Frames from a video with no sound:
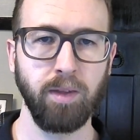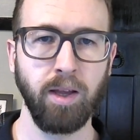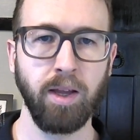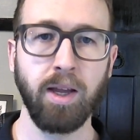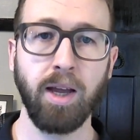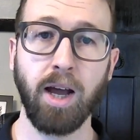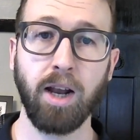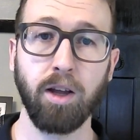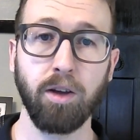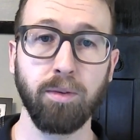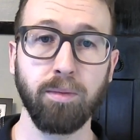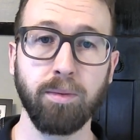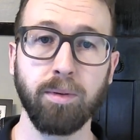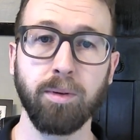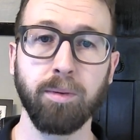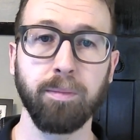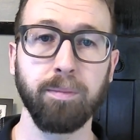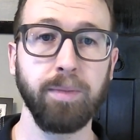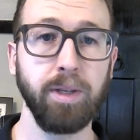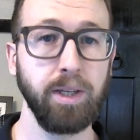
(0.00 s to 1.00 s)
Hello,
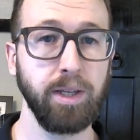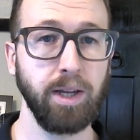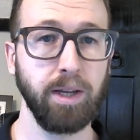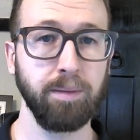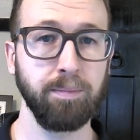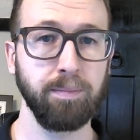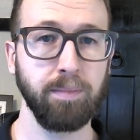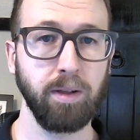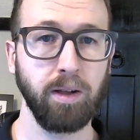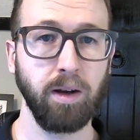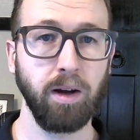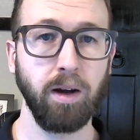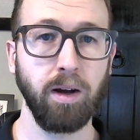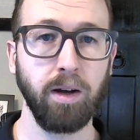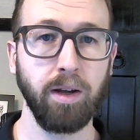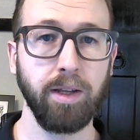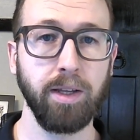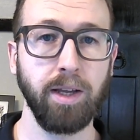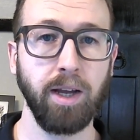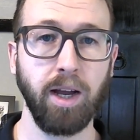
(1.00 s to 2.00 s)
me again.
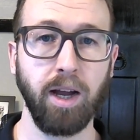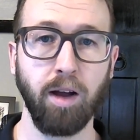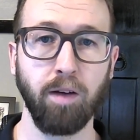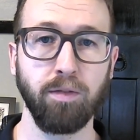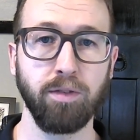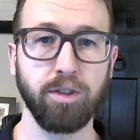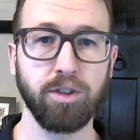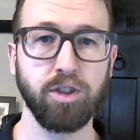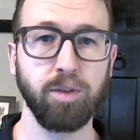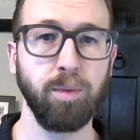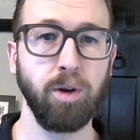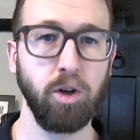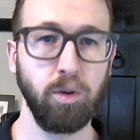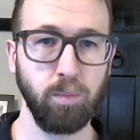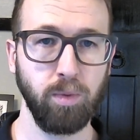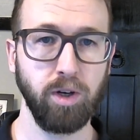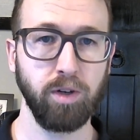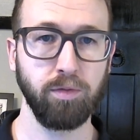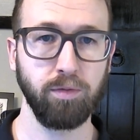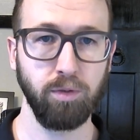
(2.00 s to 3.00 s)
I have some
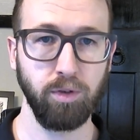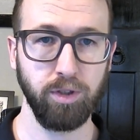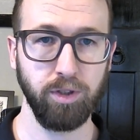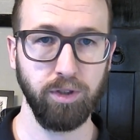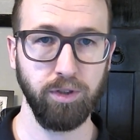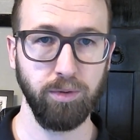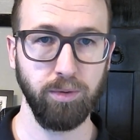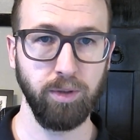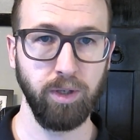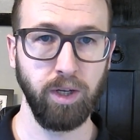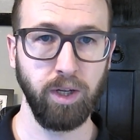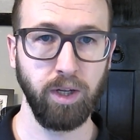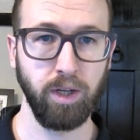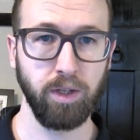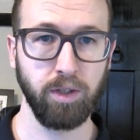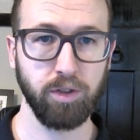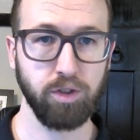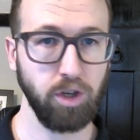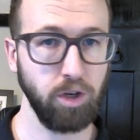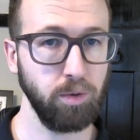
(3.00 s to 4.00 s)
homework for you.
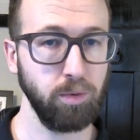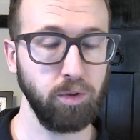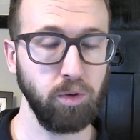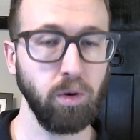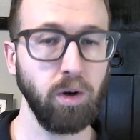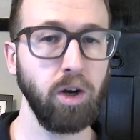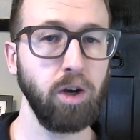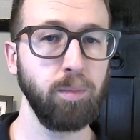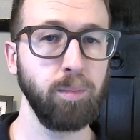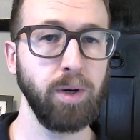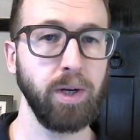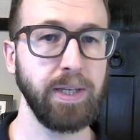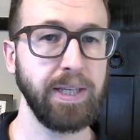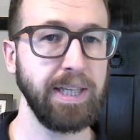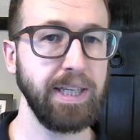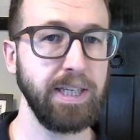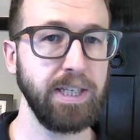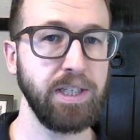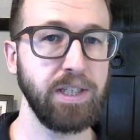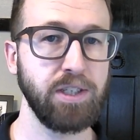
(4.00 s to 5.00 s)
So, your homework
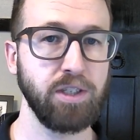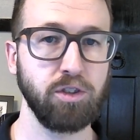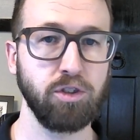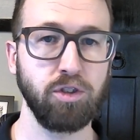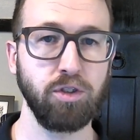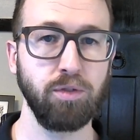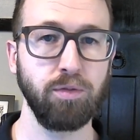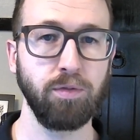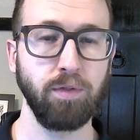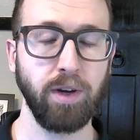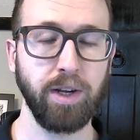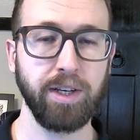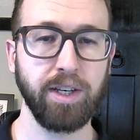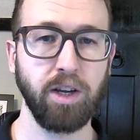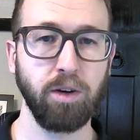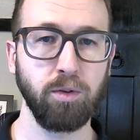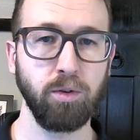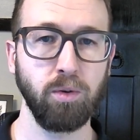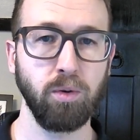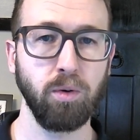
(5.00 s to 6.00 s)
is to find out
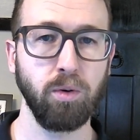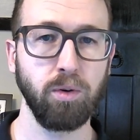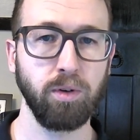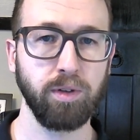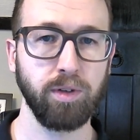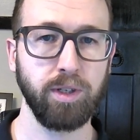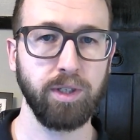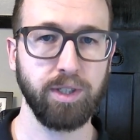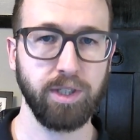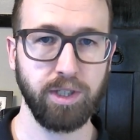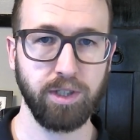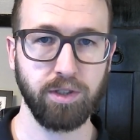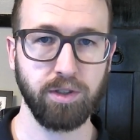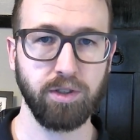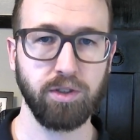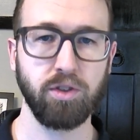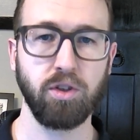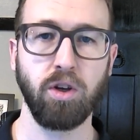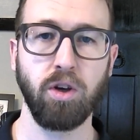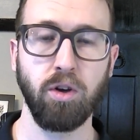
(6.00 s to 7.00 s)
your organization's
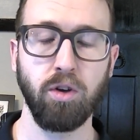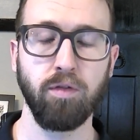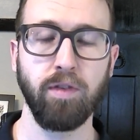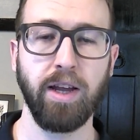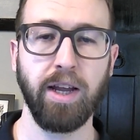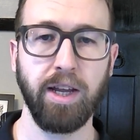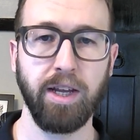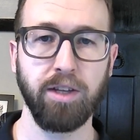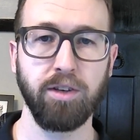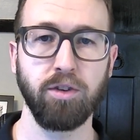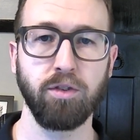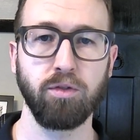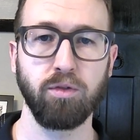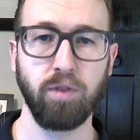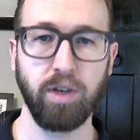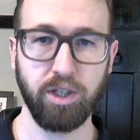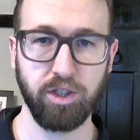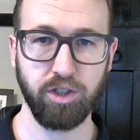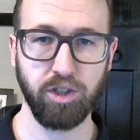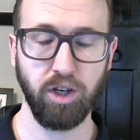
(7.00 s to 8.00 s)
overhead
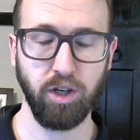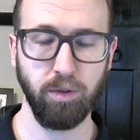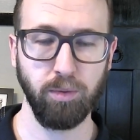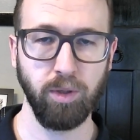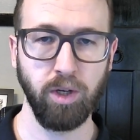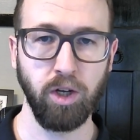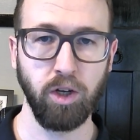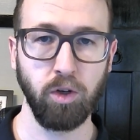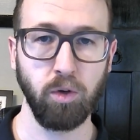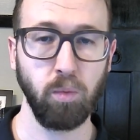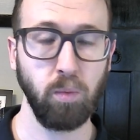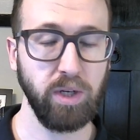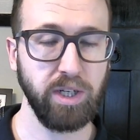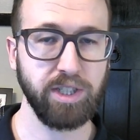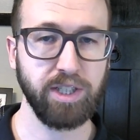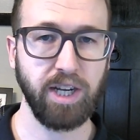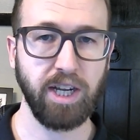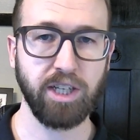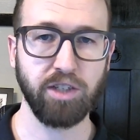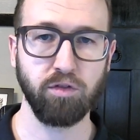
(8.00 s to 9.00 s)
ratio, which,
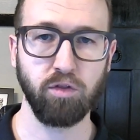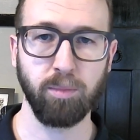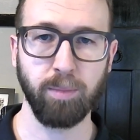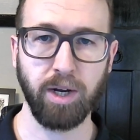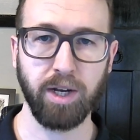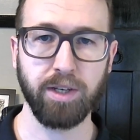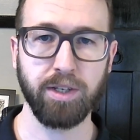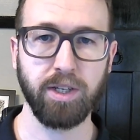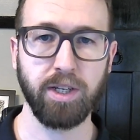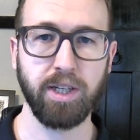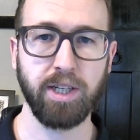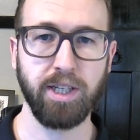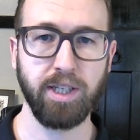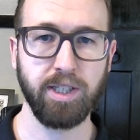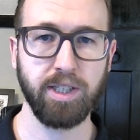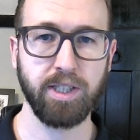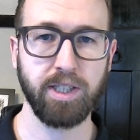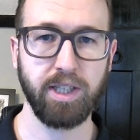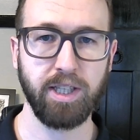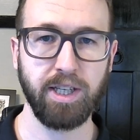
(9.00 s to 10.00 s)
as a reminder, is
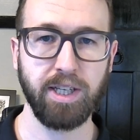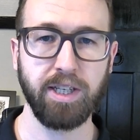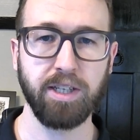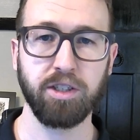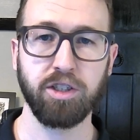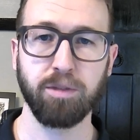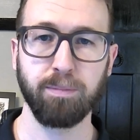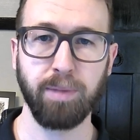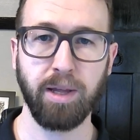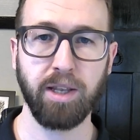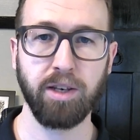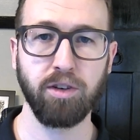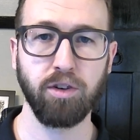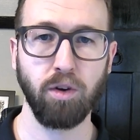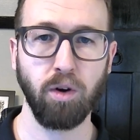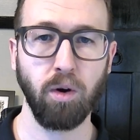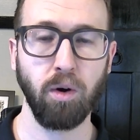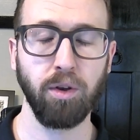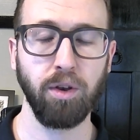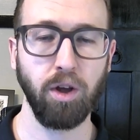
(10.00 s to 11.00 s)
the spend
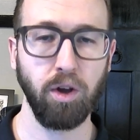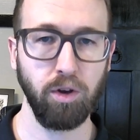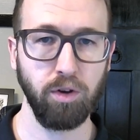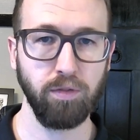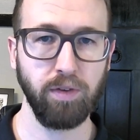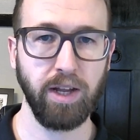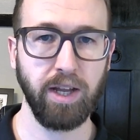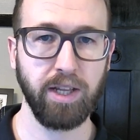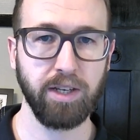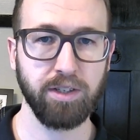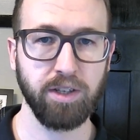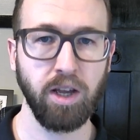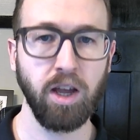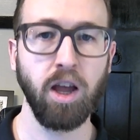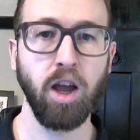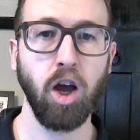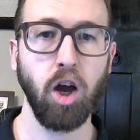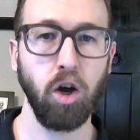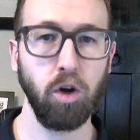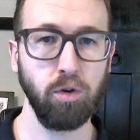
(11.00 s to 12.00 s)
on overhead
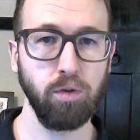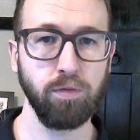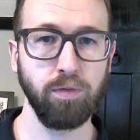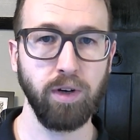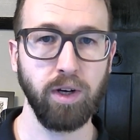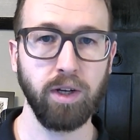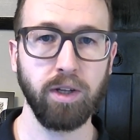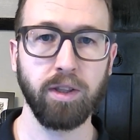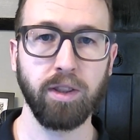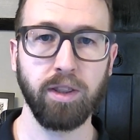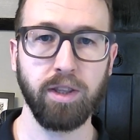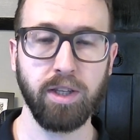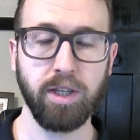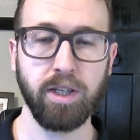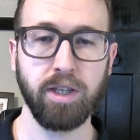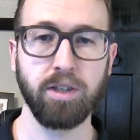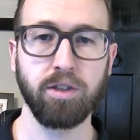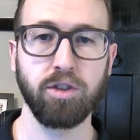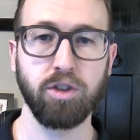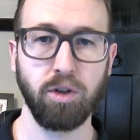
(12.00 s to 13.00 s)
over the
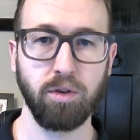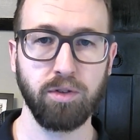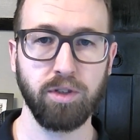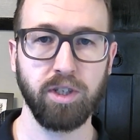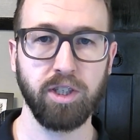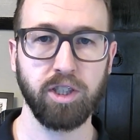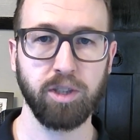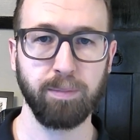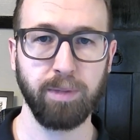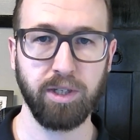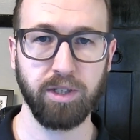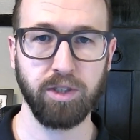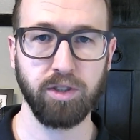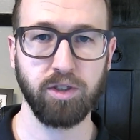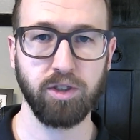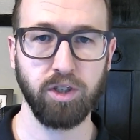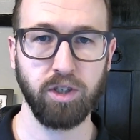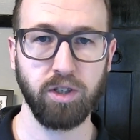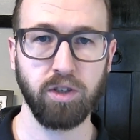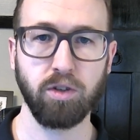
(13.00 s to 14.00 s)
total
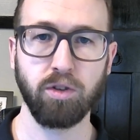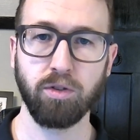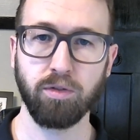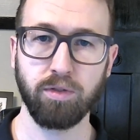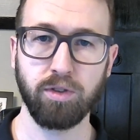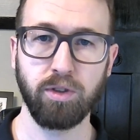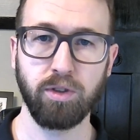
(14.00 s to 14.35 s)
expenditure of the